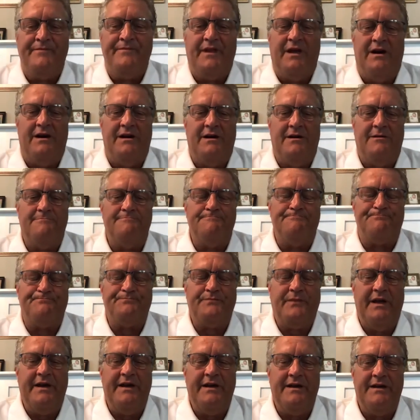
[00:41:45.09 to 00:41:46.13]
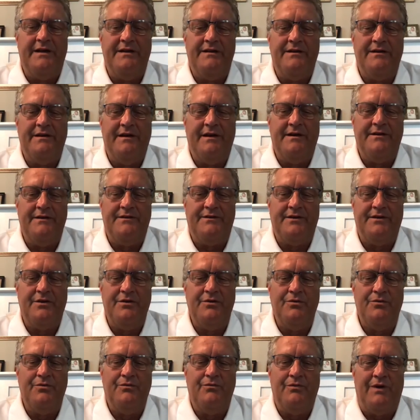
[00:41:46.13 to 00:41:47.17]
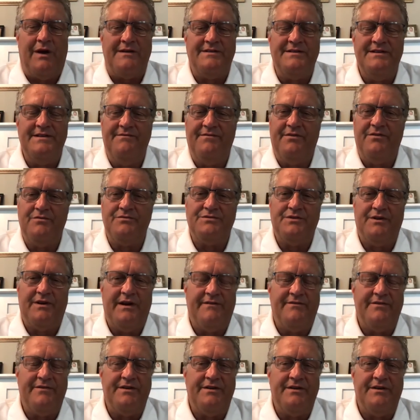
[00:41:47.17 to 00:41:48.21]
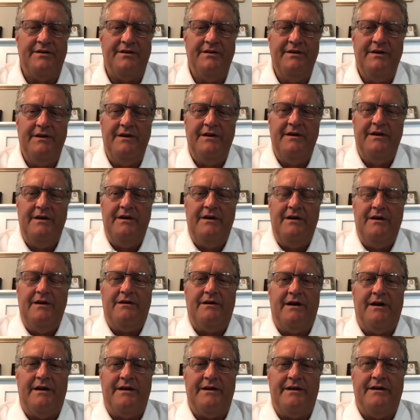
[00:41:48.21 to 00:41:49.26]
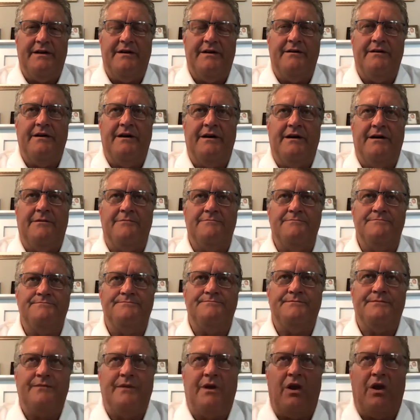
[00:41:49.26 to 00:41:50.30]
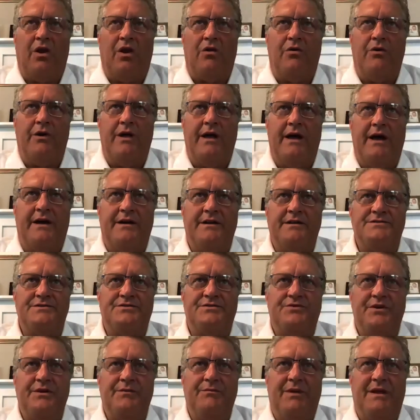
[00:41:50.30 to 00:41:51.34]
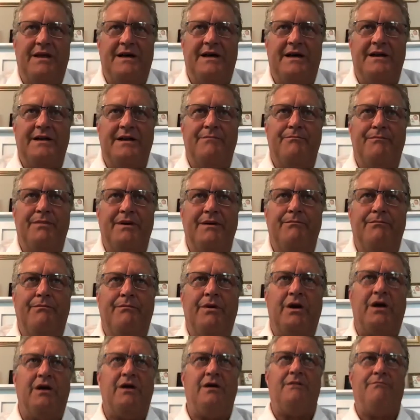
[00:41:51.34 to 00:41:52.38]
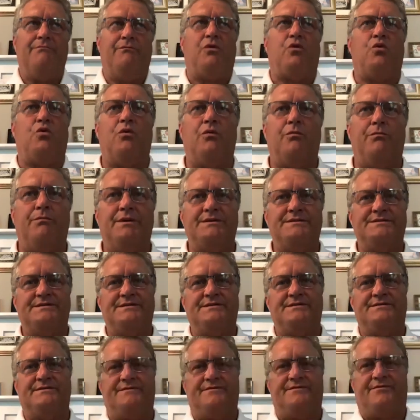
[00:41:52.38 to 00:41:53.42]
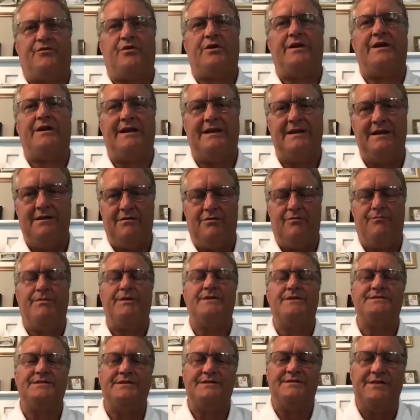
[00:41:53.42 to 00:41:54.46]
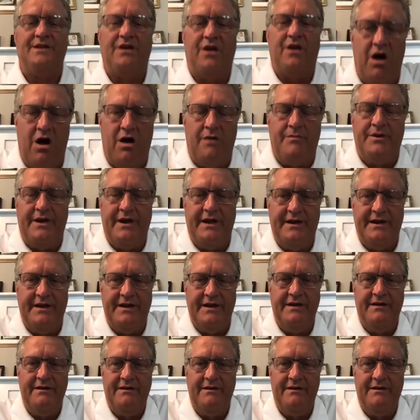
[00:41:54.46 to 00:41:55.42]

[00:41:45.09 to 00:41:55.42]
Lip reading: And so IT folks are having to kind of learn how to streamline and become more business friendly or business accommodating,